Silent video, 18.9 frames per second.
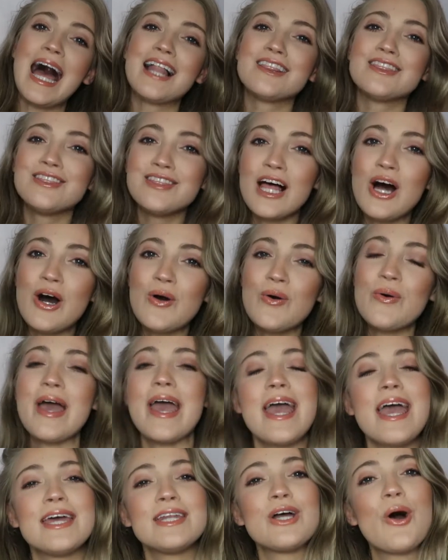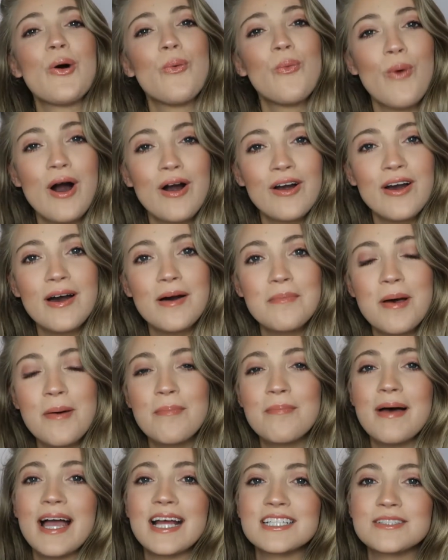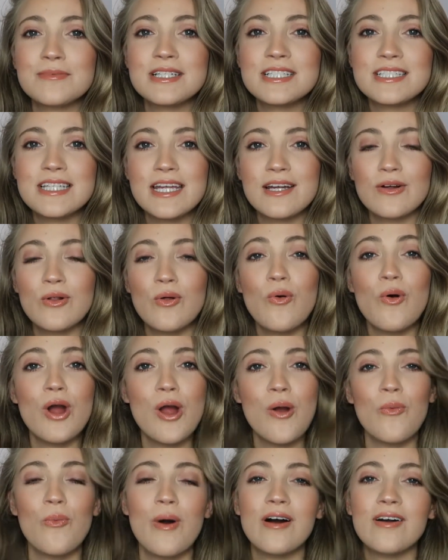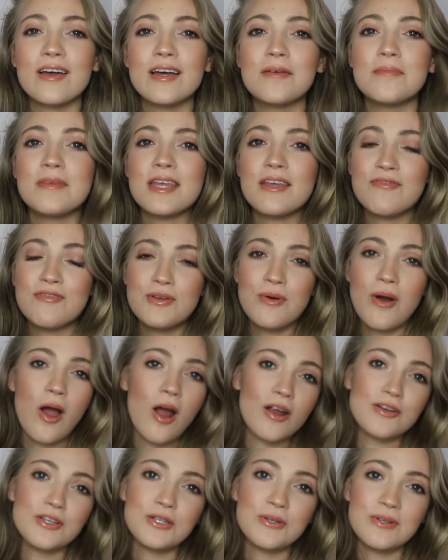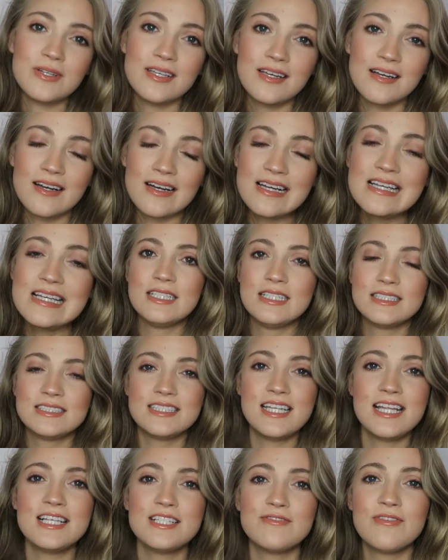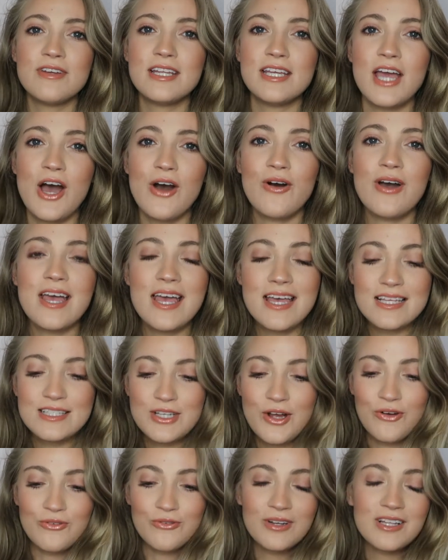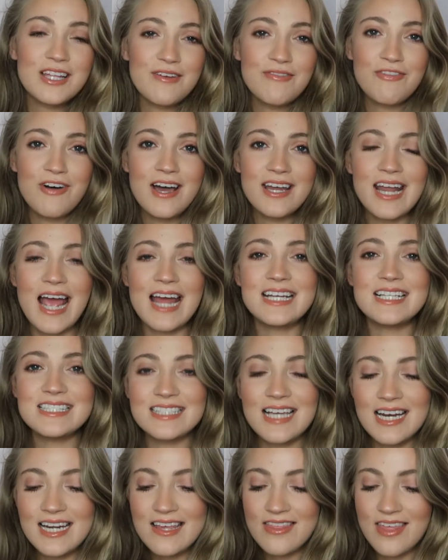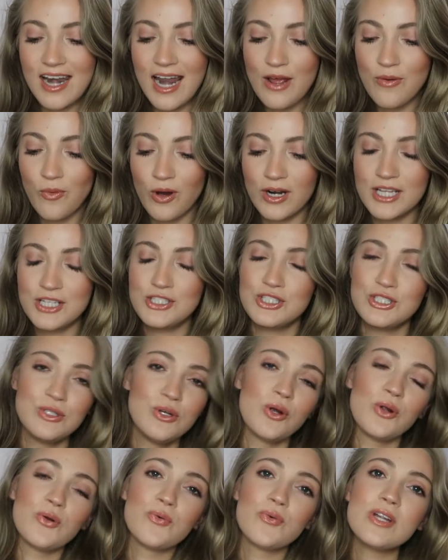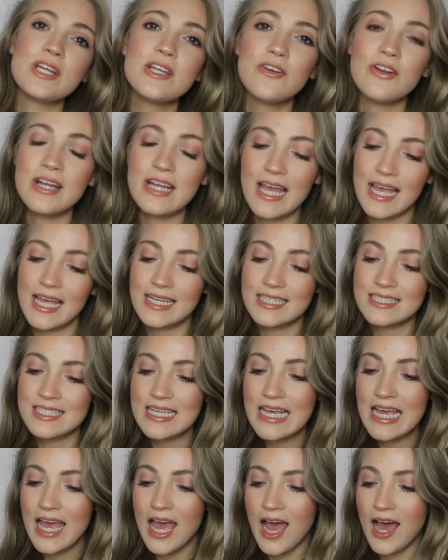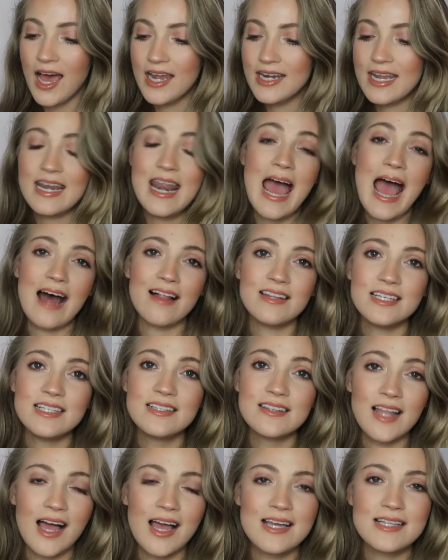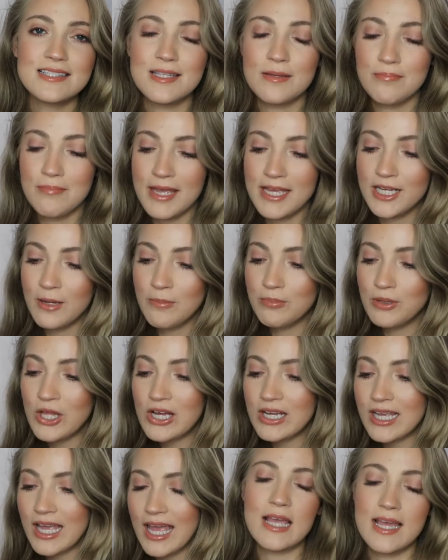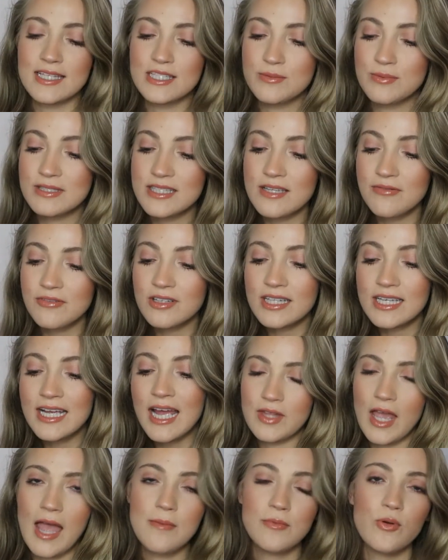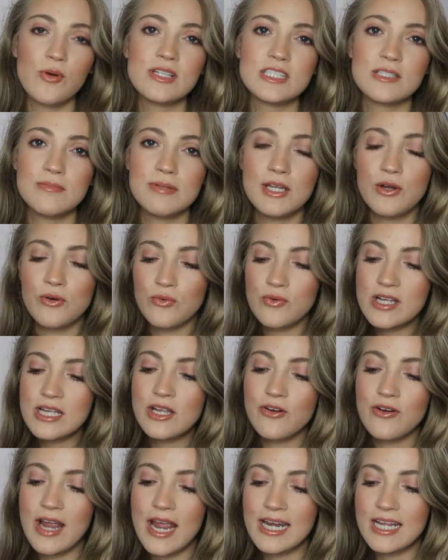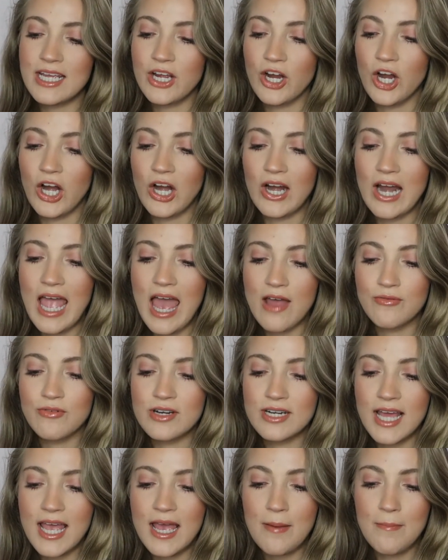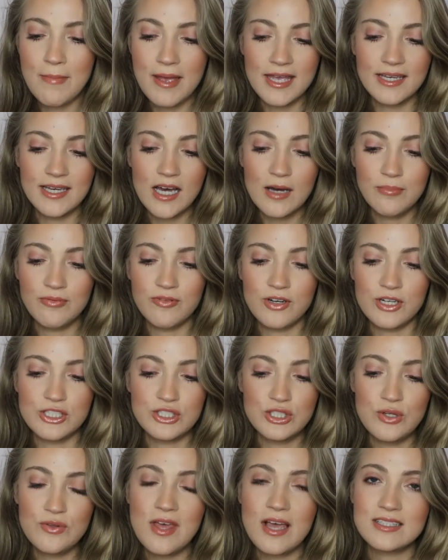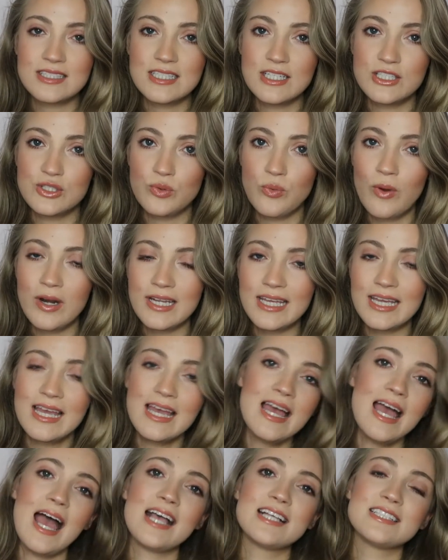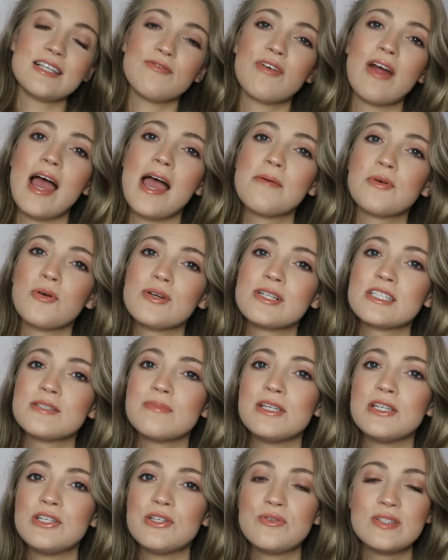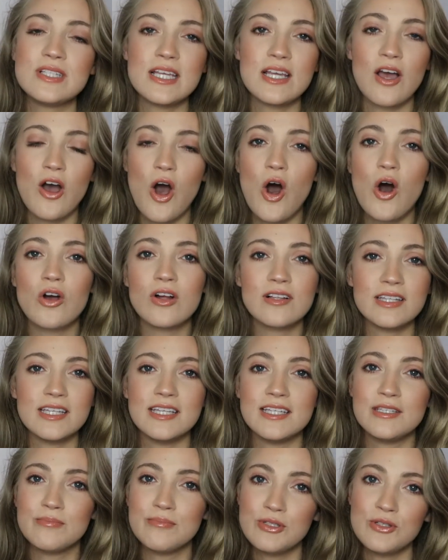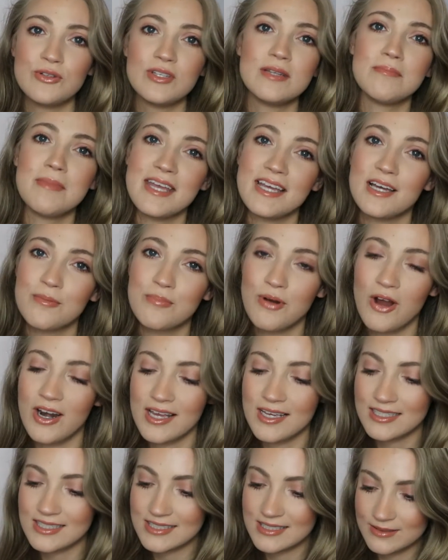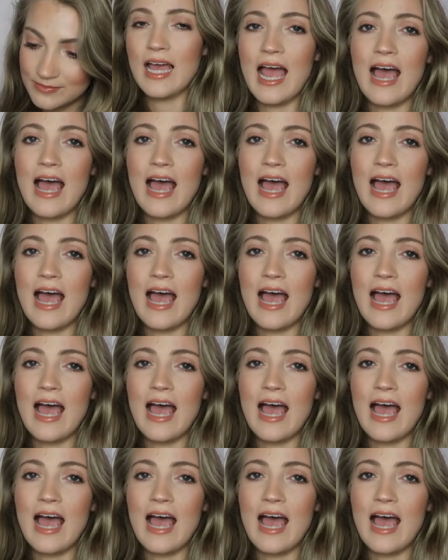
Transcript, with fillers: Hello and welcome back to my channel, or welcome if you are new here. Today's video is really fun. I decided that I wanted to recreate an Allie Glines makeup look, and specifically I'm going to be recreating her everyday makeup for 2020, except for I'm going to be using all clean beauty makeup products.